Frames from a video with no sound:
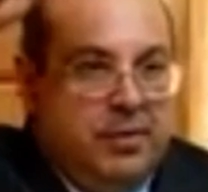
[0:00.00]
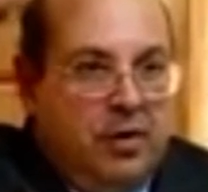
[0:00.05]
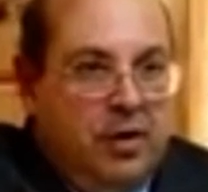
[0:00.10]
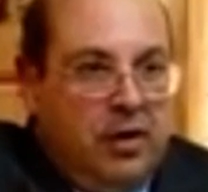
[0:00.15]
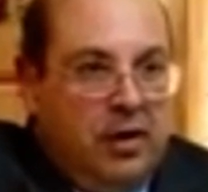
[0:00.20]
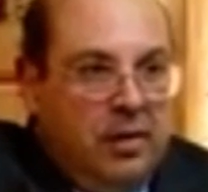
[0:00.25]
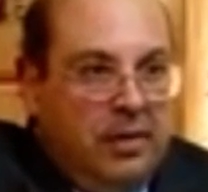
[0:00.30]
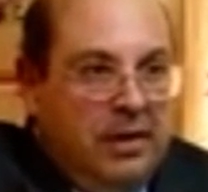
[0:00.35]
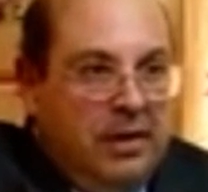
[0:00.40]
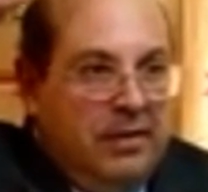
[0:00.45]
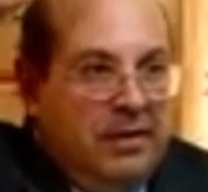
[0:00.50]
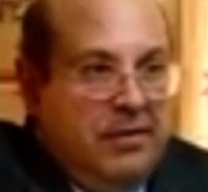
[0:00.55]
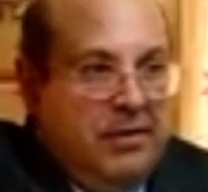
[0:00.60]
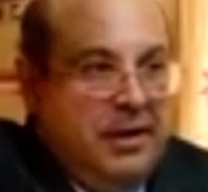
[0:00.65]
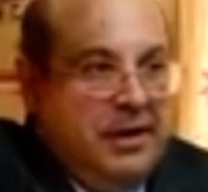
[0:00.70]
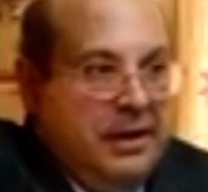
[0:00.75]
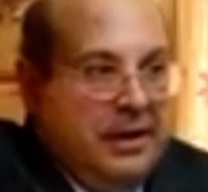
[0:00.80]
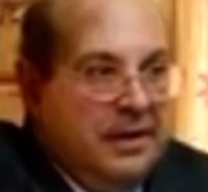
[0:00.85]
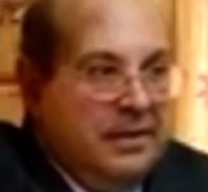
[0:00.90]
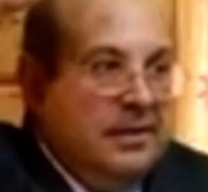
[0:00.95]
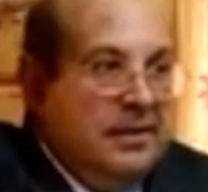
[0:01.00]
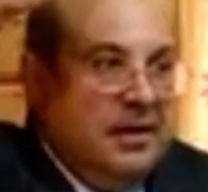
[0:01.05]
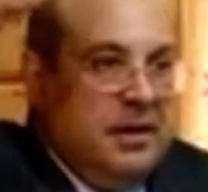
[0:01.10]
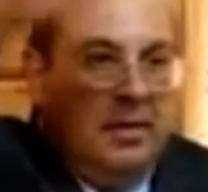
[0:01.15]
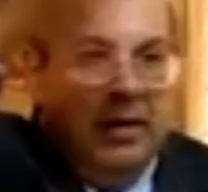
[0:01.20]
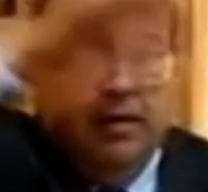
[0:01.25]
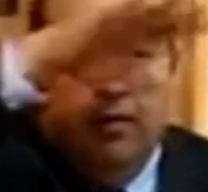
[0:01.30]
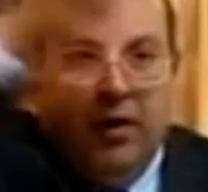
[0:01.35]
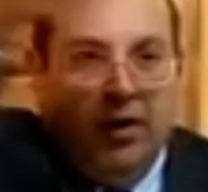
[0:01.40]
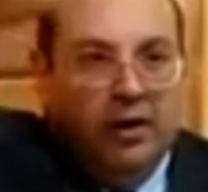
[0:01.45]
Court, above everything,
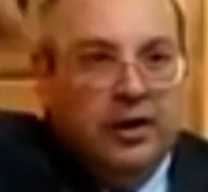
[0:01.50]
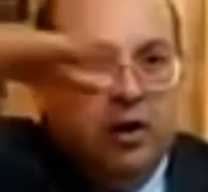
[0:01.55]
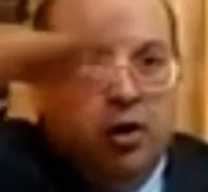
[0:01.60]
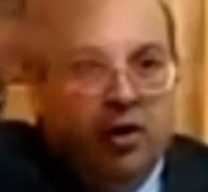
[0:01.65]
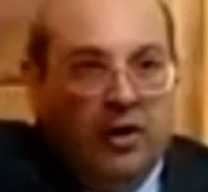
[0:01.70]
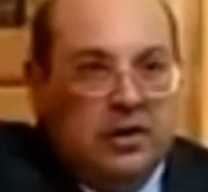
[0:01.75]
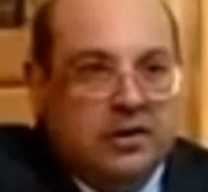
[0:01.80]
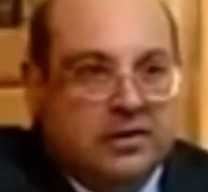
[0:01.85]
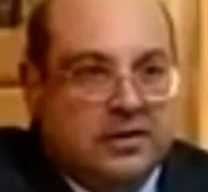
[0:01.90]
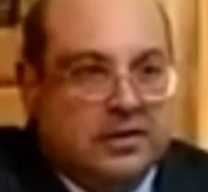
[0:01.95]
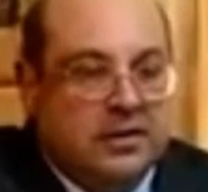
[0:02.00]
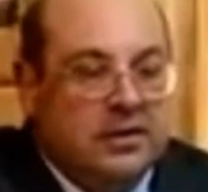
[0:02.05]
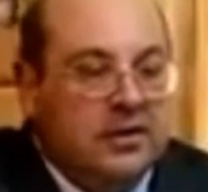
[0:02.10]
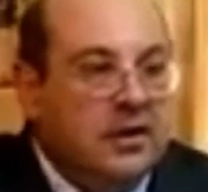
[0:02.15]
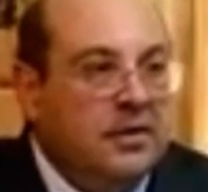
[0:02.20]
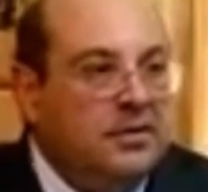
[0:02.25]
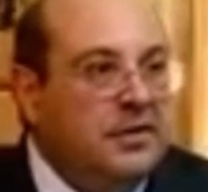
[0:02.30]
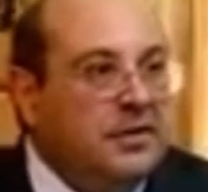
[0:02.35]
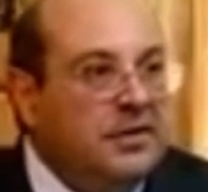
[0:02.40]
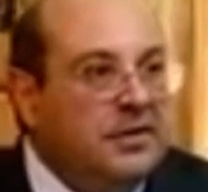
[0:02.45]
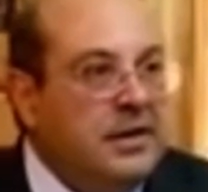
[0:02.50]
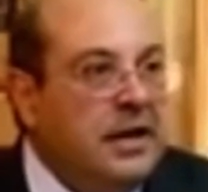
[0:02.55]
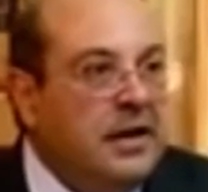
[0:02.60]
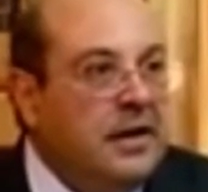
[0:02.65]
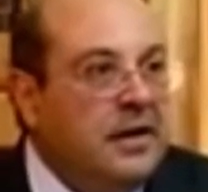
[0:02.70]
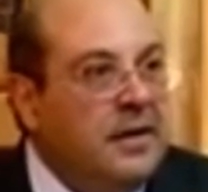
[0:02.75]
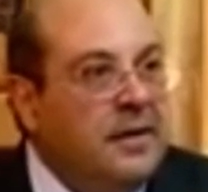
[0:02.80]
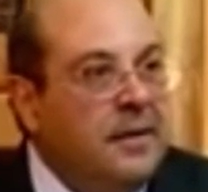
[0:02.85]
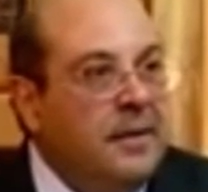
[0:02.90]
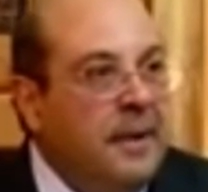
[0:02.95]
above all the organs of the
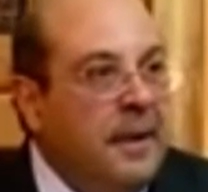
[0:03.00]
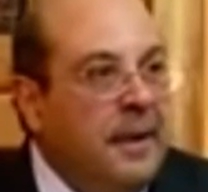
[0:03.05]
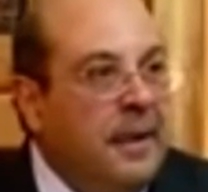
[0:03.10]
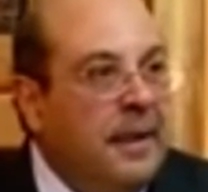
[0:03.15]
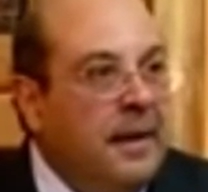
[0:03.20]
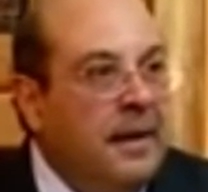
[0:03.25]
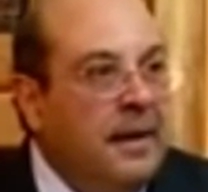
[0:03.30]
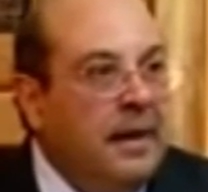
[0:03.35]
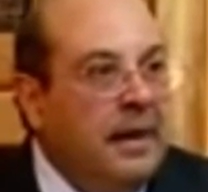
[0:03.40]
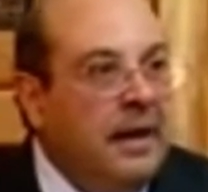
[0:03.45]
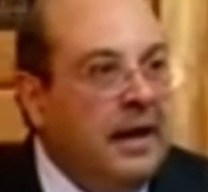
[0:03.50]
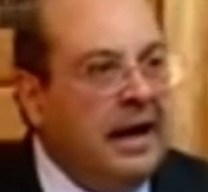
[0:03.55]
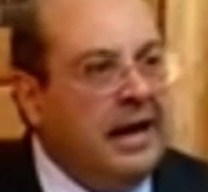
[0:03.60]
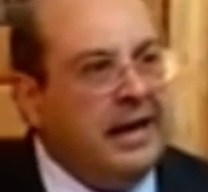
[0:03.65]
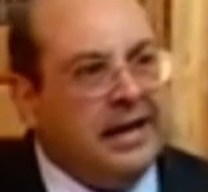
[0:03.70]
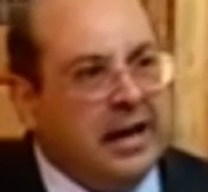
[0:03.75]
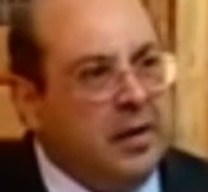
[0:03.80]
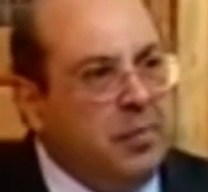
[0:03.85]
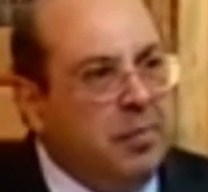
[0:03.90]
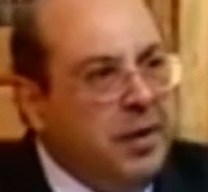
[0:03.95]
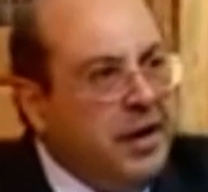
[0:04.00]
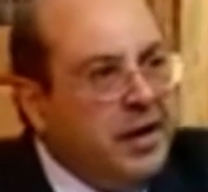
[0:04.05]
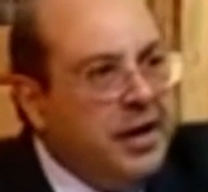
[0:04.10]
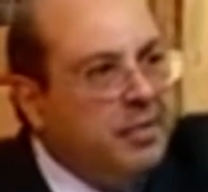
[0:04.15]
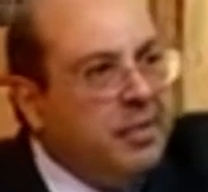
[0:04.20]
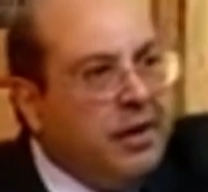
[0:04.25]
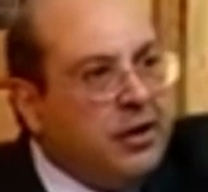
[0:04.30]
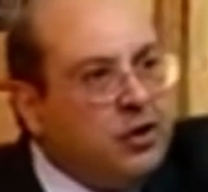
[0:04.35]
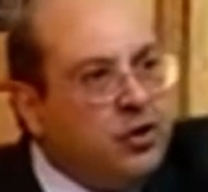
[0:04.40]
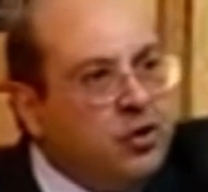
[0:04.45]
state, and can
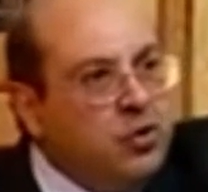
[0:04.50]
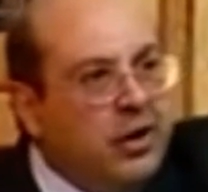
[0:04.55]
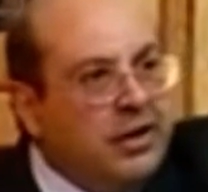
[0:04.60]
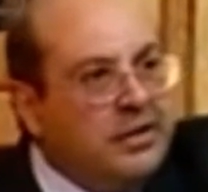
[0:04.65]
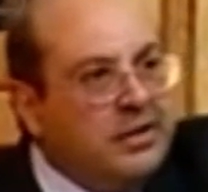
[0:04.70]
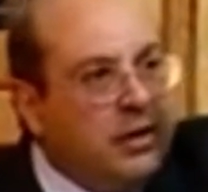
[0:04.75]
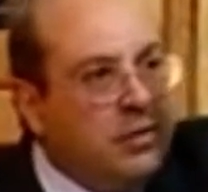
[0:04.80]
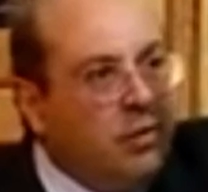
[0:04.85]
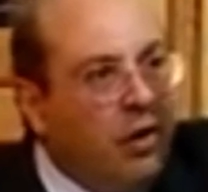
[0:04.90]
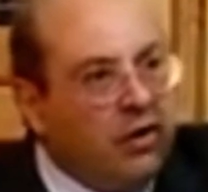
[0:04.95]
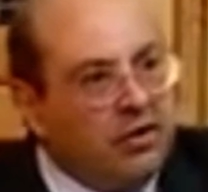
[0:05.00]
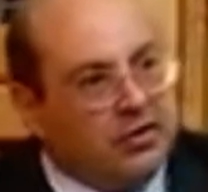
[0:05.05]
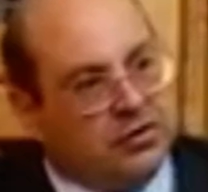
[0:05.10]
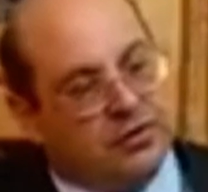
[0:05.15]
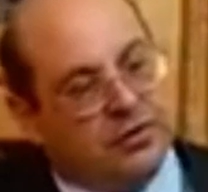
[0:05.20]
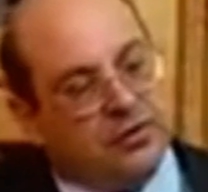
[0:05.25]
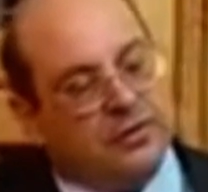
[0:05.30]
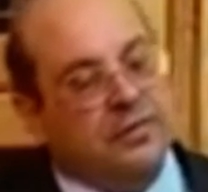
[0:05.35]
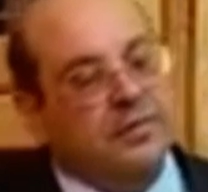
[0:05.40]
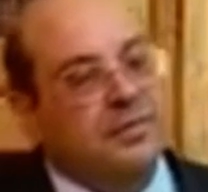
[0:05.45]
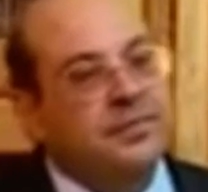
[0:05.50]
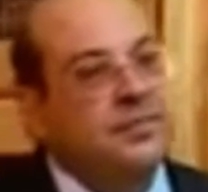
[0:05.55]
pretty much do as it wants.